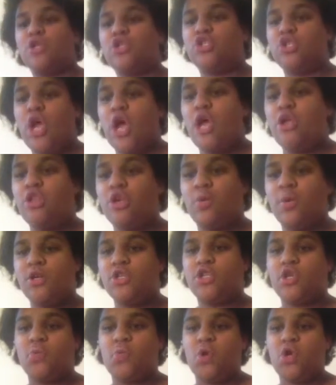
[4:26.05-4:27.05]
So the
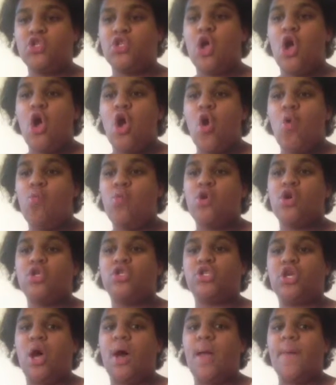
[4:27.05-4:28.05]
question was,
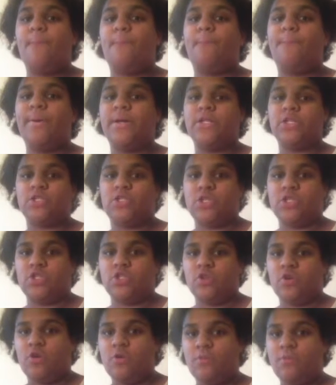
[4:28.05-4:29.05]
would I bungee
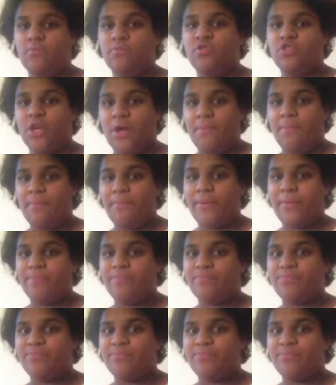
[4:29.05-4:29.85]
jump?